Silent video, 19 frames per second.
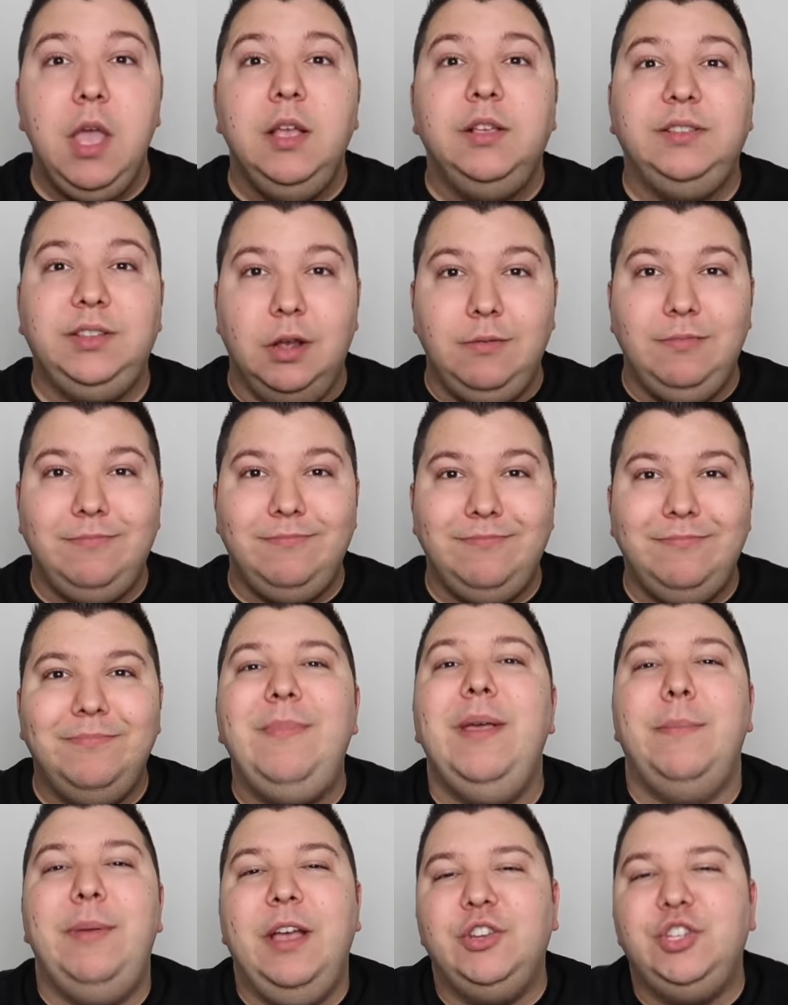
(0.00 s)
So
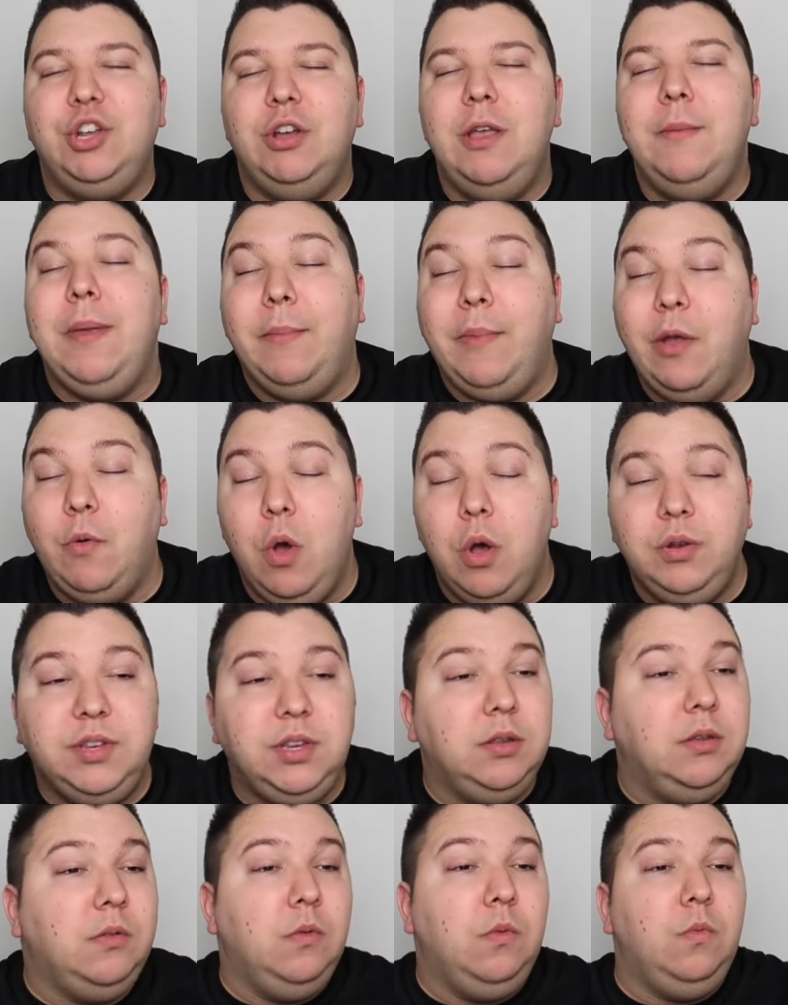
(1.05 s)
maybe I'll show it, maybe I won't.